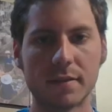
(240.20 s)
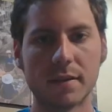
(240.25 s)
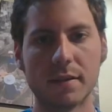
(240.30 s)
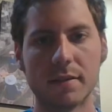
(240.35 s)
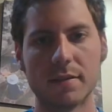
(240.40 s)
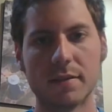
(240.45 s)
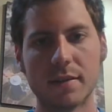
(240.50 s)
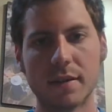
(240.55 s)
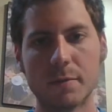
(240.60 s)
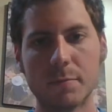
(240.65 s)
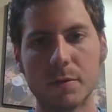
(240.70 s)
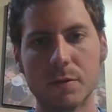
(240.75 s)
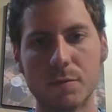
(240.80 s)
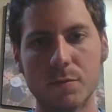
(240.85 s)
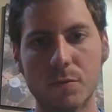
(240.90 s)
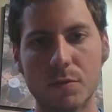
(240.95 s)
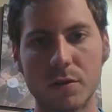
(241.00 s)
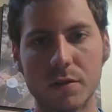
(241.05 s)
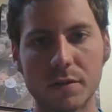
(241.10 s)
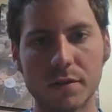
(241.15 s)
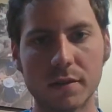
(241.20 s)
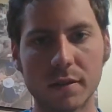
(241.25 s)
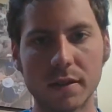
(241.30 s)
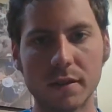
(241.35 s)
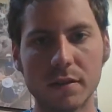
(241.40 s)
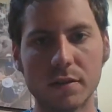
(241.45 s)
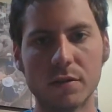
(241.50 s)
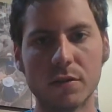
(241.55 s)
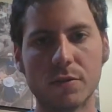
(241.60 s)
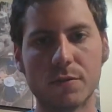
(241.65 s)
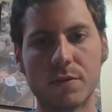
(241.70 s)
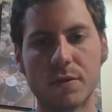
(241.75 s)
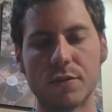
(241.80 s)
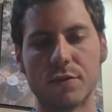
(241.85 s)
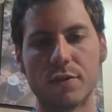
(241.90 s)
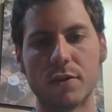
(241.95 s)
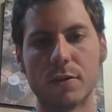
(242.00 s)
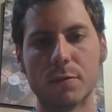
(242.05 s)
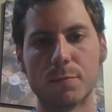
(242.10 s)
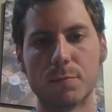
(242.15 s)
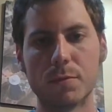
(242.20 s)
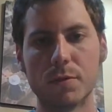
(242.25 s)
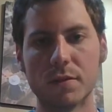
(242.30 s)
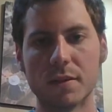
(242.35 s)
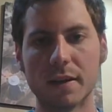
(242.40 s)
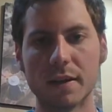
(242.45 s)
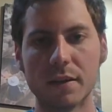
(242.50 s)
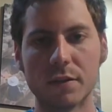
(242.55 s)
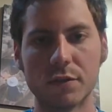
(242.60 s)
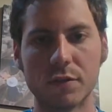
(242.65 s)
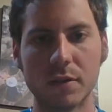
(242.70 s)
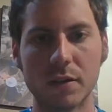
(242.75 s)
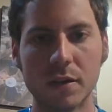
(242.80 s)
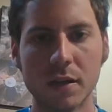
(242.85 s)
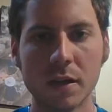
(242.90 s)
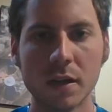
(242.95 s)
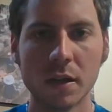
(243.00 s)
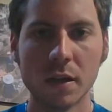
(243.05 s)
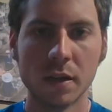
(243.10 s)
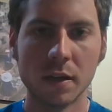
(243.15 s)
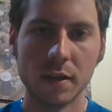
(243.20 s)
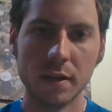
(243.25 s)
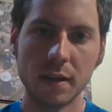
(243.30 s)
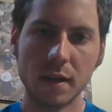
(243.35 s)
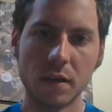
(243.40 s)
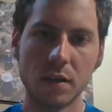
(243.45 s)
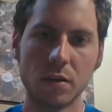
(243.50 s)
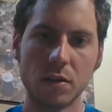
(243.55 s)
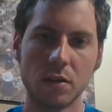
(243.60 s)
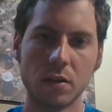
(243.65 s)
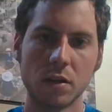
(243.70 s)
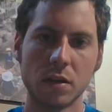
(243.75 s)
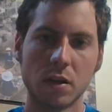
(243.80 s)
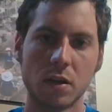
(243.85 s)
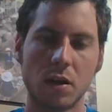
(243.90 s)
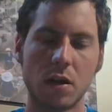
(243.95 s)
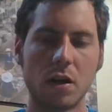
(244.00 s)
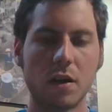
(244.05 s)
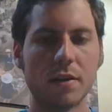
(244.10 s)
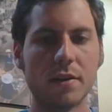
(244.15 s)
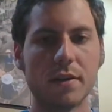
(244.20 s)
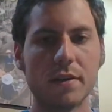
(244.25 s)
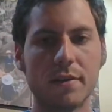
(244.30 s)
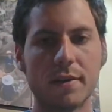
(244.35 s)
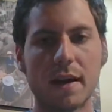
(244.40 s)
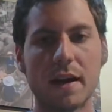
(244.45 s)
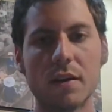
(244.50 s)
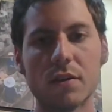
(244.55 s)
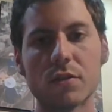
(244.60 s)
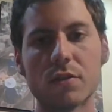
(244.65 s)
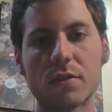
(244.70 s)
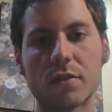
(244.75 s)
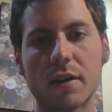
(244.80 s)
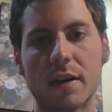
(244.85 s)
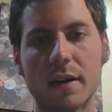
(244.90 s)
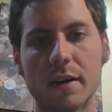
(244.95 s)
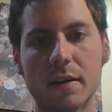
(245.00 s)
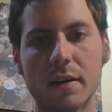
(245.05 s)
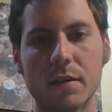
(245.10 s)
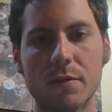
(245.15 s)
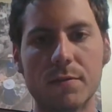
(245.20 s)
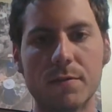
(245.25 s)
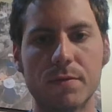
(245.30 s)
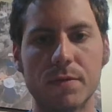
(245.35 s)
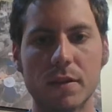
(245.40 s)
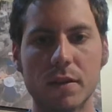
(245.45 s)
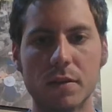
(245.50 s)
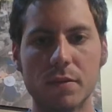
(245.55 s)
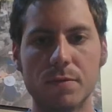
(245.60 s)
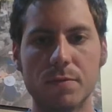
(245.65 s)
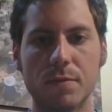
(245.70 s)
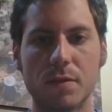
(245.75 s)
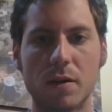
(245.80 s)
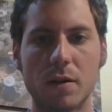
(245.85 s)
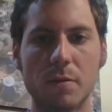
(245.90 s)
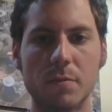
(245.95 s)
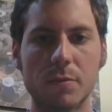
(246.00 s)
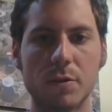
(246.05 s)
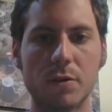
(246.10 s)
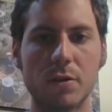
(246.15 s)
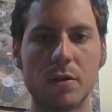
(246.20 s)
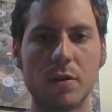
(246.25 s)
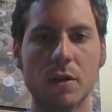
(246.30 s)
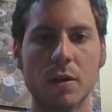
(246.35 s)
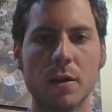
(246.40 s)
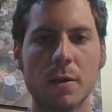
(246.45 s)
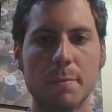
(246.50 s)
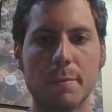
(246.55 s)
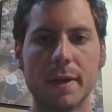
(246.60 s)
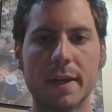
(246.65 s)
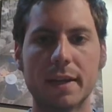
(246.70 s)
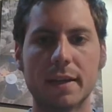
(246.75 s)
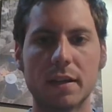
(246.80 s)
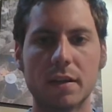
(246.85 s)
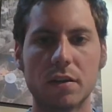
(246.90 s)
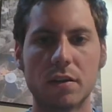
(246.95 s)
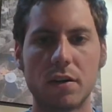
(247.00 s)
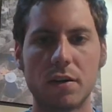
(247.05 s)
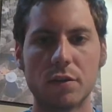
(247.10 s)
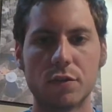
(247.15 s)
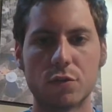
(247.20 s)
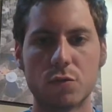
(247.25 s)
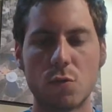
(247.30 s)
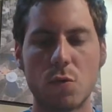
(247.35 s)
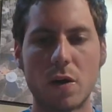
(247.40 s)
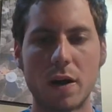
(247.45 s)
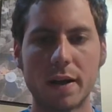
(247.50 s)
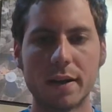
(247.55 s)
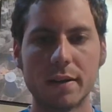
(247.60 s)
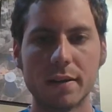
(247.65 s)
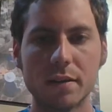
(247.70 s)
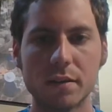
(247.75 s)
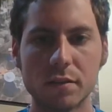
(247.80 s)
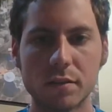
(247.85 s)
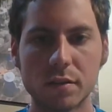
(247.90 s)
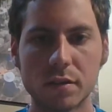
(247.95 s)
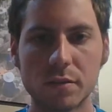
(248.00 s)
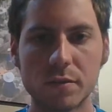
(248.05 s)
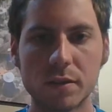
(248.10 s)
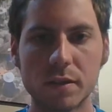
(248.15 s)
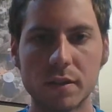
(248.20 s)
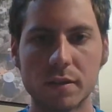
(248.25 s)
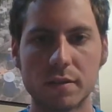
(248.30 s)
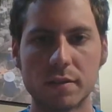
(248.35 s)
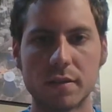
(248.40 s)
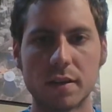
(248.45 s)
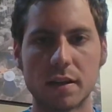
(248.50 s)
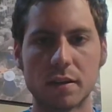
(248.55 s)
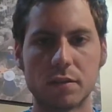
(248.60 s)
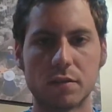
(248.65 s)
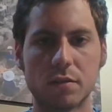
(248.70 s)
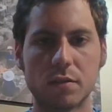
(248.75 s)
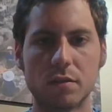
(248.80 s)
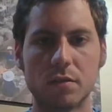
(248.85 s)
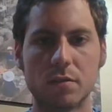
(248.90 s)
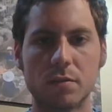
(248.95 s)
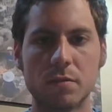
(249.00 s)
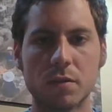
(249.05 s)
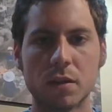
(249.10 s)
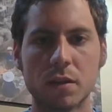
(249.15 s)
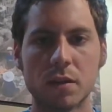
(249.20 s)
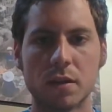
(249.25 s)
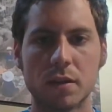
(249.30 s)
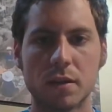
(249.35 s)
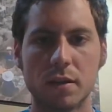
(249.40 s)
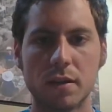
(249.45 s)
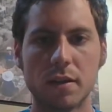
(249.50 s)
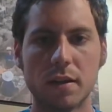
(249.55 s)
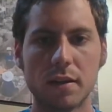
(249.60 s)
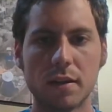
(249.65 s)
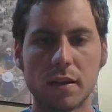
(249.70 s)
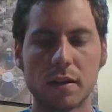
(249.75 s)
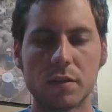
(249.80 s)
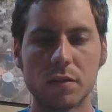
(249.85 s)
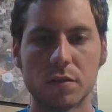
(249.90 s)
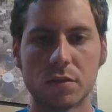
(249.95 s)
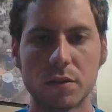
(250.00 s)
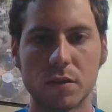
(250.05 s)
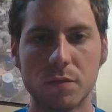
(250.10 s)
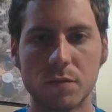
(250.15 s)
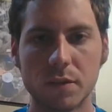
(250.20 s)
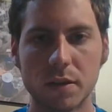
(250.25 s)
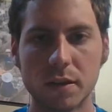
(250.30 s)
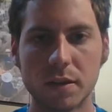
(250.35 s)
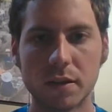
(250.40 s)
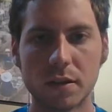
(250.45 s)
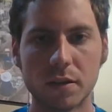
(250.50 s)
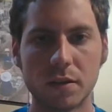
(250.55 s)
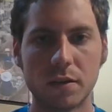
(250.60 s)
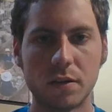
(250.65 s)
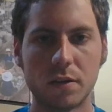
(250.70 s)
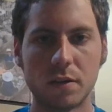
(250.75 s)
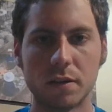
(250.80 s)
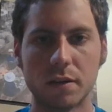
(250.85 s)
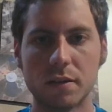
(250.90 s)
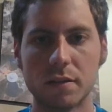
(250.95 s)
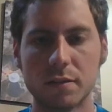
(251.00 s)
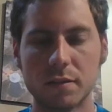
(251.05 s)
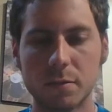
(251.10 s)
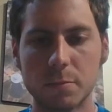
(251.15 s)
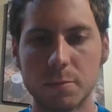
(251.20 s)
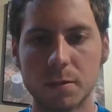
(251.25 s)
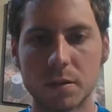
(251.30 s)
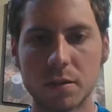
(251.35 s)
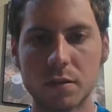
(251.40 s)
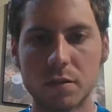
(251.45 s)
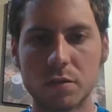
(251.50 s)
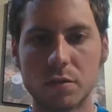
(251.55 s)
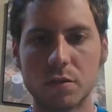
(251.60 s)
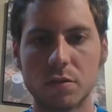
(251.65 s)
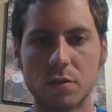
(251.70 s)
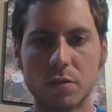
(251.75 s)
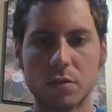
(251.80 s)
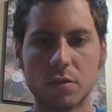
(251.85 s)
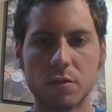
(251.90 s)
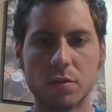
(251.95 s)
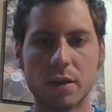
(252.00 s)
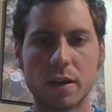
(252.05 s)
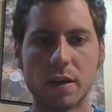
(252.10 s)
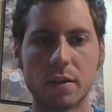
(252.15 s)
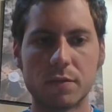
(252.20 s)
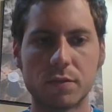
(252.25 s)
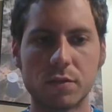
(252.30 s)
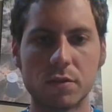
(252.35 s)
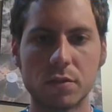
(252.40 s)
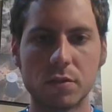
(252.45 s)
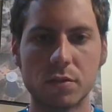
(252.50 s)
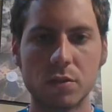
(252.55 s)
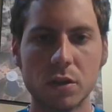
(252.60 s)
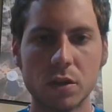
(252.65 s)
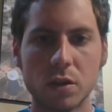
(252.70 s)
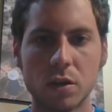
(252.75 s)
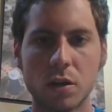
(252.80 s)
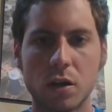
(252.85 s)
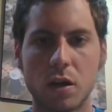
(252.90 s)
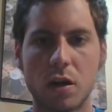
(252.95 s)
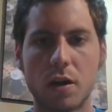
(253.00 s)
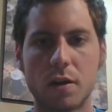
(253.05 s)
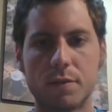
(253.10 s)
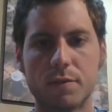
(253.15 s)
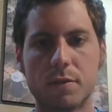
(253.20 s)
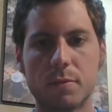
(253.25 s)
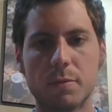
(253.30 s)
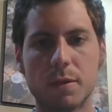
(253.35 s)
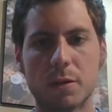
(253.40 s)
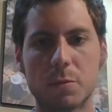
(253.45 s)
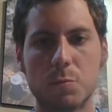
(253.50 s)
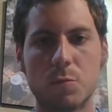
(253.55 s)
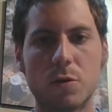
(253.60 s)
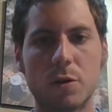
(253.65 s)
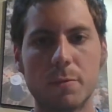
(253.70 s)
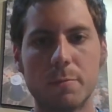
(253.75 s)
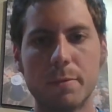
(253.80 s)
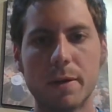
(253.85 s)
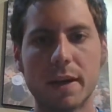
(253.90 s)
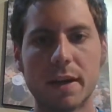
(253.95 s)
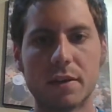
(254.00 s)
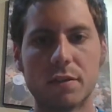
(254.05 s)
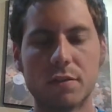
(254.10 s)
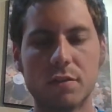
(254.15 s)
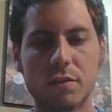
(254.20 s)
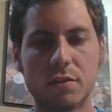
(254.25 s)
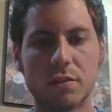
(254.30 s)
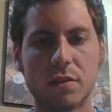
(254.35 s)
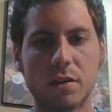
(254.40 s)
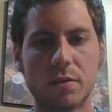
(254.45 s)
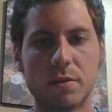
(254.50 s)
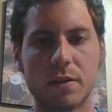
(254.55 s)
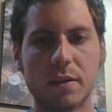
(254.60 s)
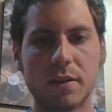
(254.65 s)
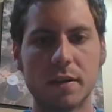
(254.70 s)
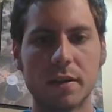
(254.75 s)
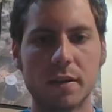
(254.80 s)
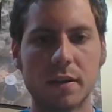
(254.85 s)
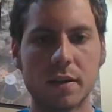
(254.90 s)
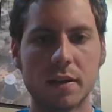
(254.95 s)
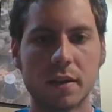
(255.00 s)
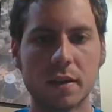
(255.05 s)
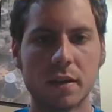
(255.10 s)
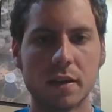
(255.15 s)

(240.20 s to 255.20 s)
I said before, it's easier for transportation. Now, on the downside, if you're making large quantities of it, it's not so convenient or easy, because you have to often make more batches of it, and